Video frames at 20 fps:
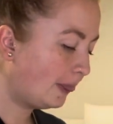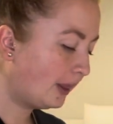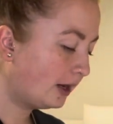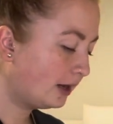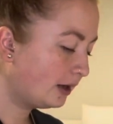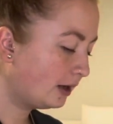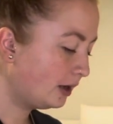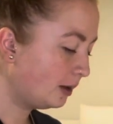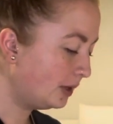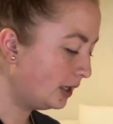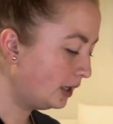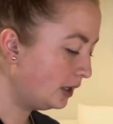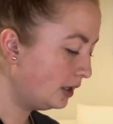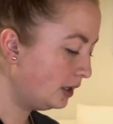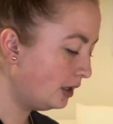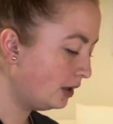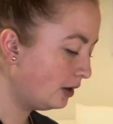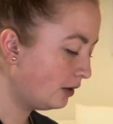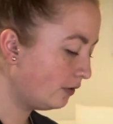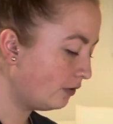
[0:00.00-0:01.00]
coming in
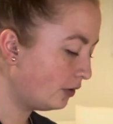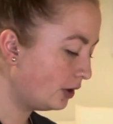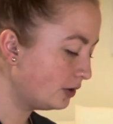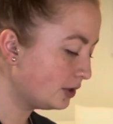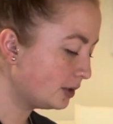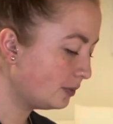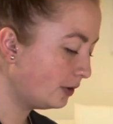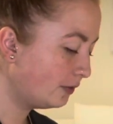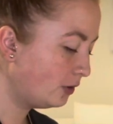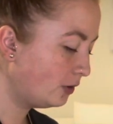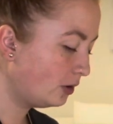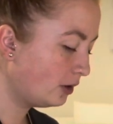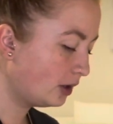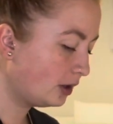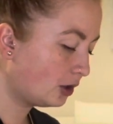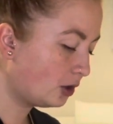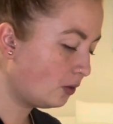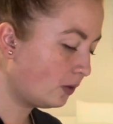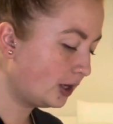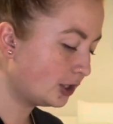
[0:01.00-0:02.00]
here for you. Some of you are going
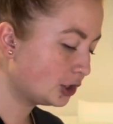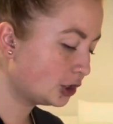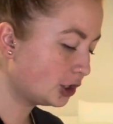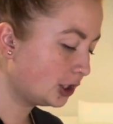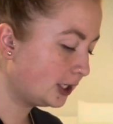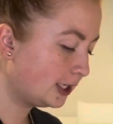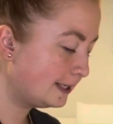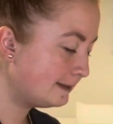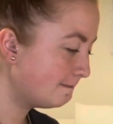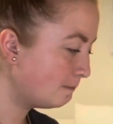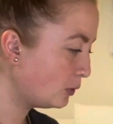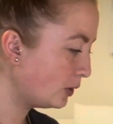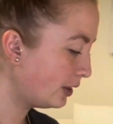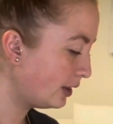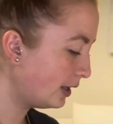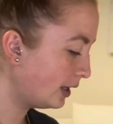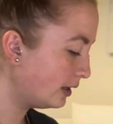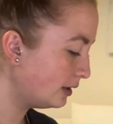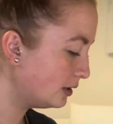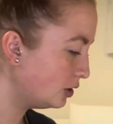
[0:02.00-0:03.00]
to question it with
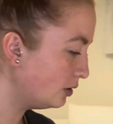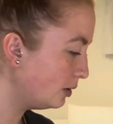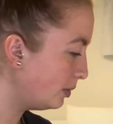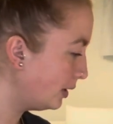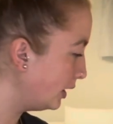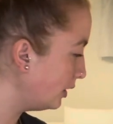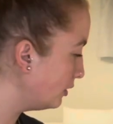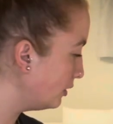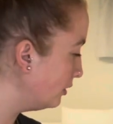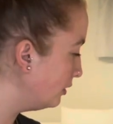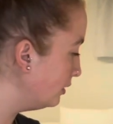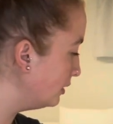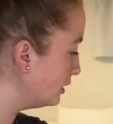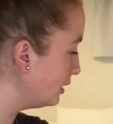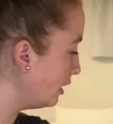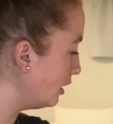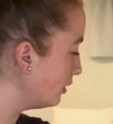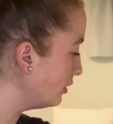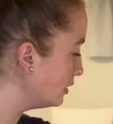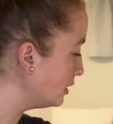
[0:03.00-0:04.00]
that Two of Pentacles.
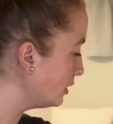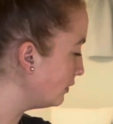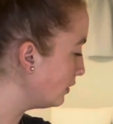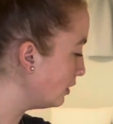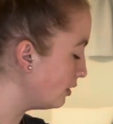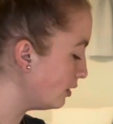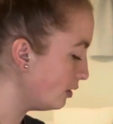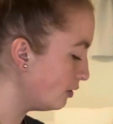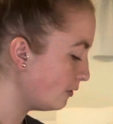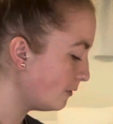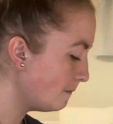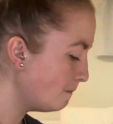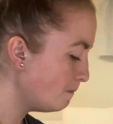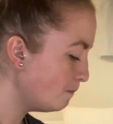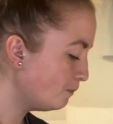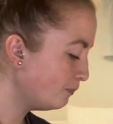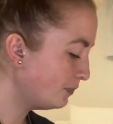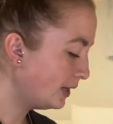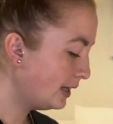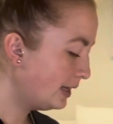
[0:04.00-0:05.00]
Others of you, though,
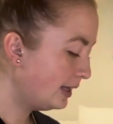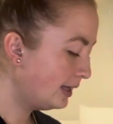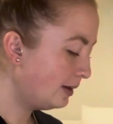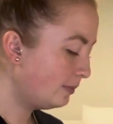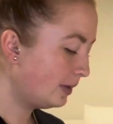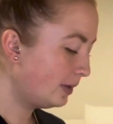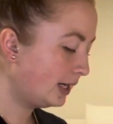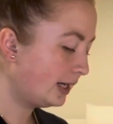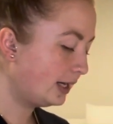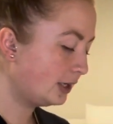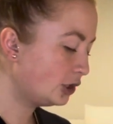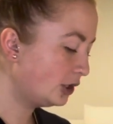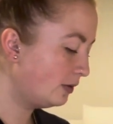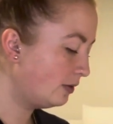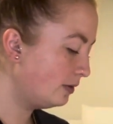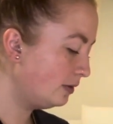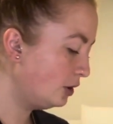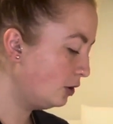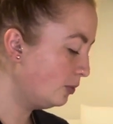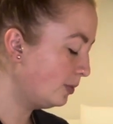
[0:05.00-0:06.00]
it might
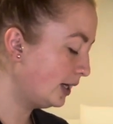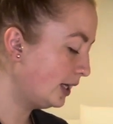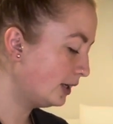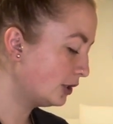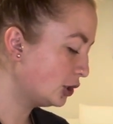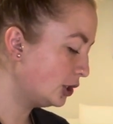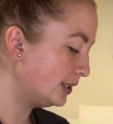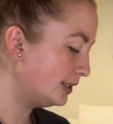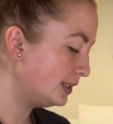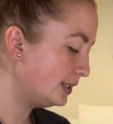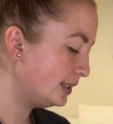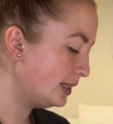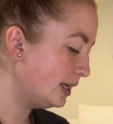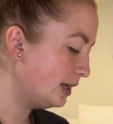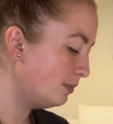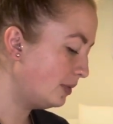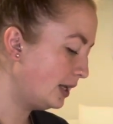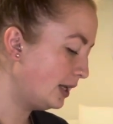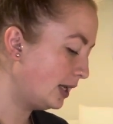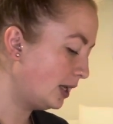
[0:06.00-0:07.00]
actually, you might actually see
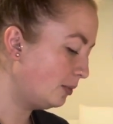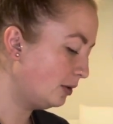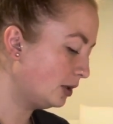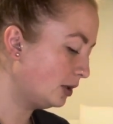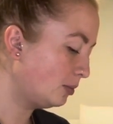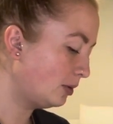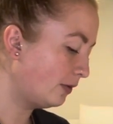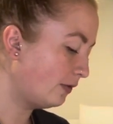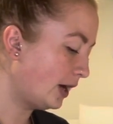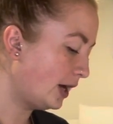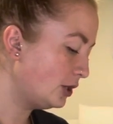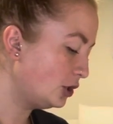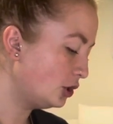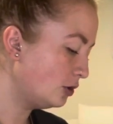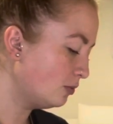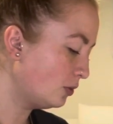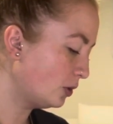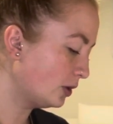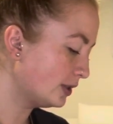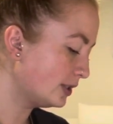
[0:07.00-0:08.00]
it being able to provide you
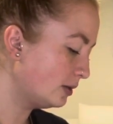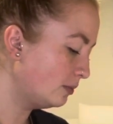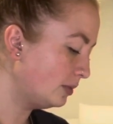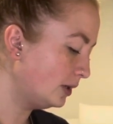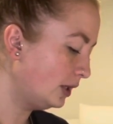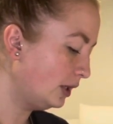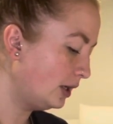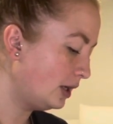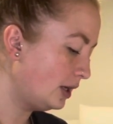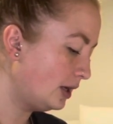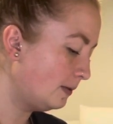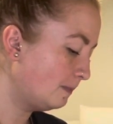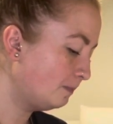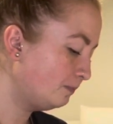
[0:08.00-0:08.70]
more stability.